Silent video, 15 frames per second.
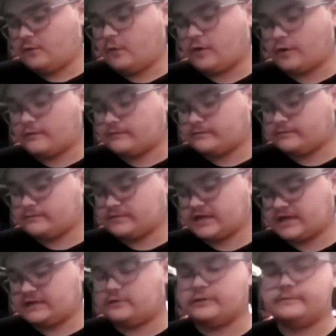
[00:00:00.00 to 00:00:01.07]
4
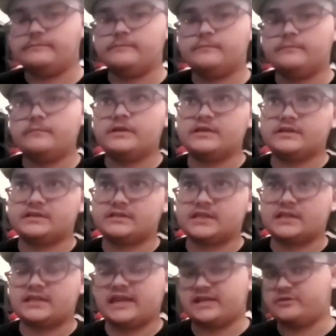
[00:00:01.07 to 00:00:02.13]
technically, because
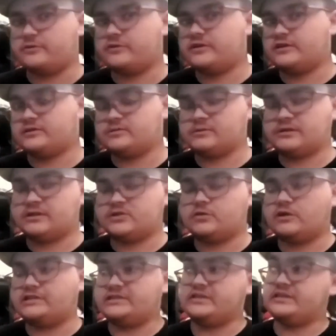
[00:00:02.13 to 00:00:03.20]
the theatrical cut is released
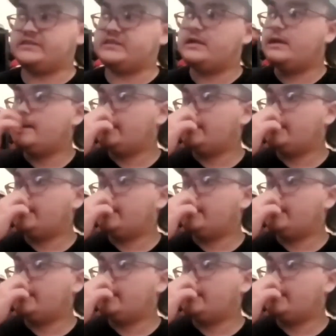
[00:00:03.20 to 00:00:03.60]
twice on this.